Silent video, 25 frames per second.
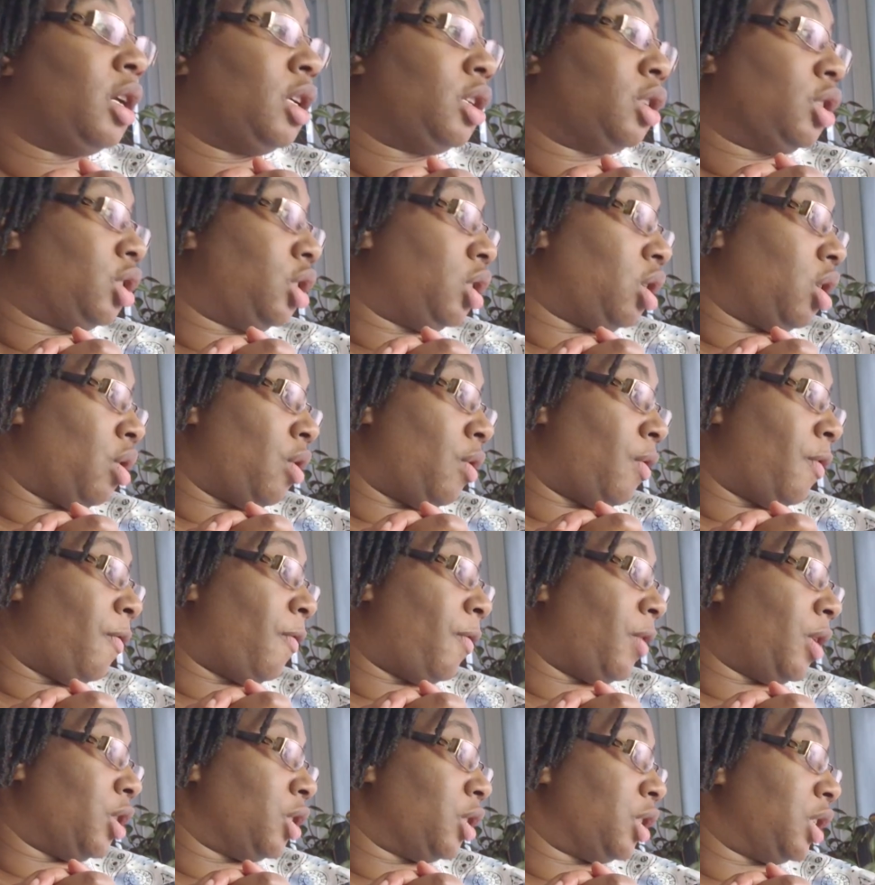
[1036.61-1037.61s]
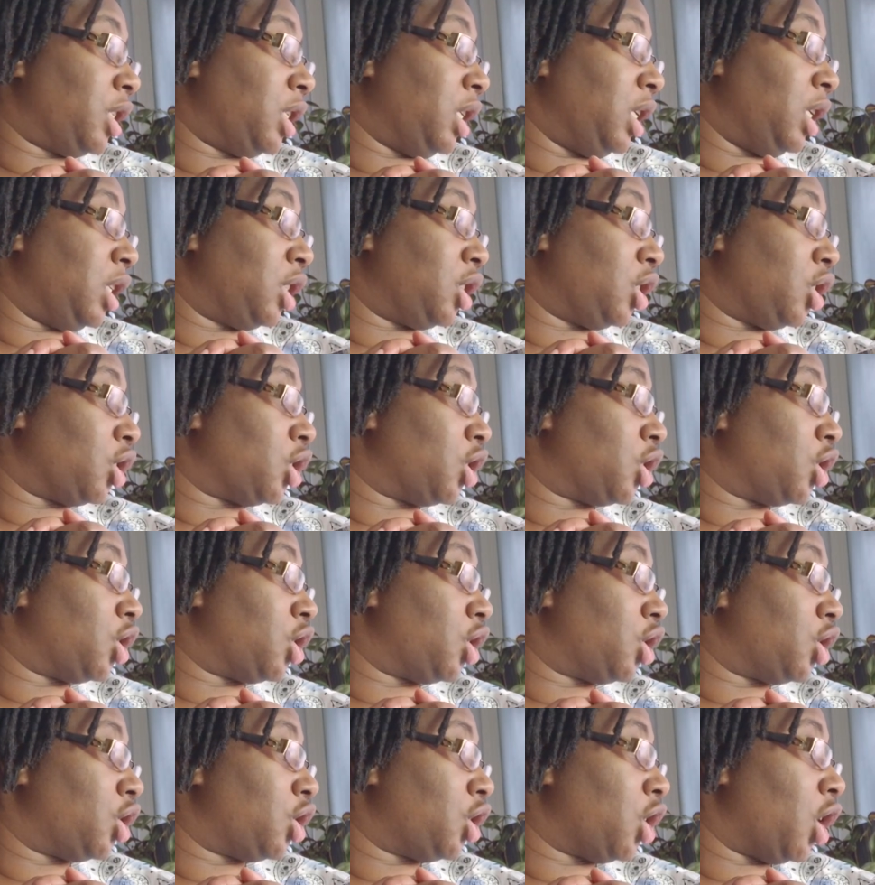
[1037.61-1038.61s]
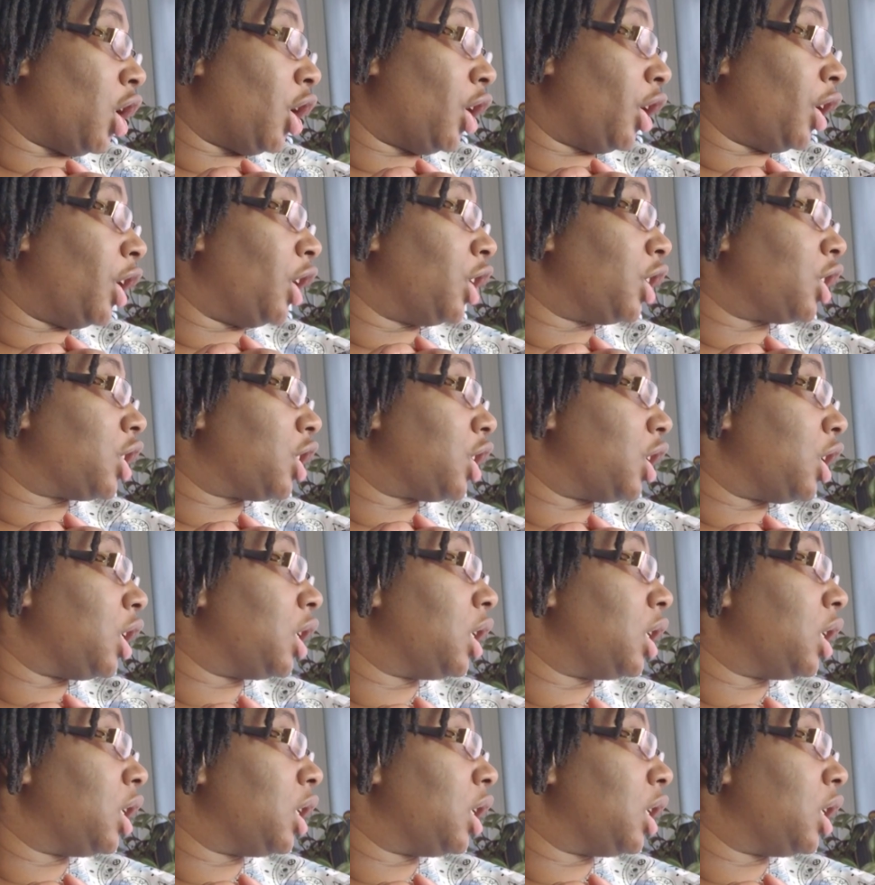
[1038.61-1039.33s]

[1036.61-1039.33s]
So first seeds are started.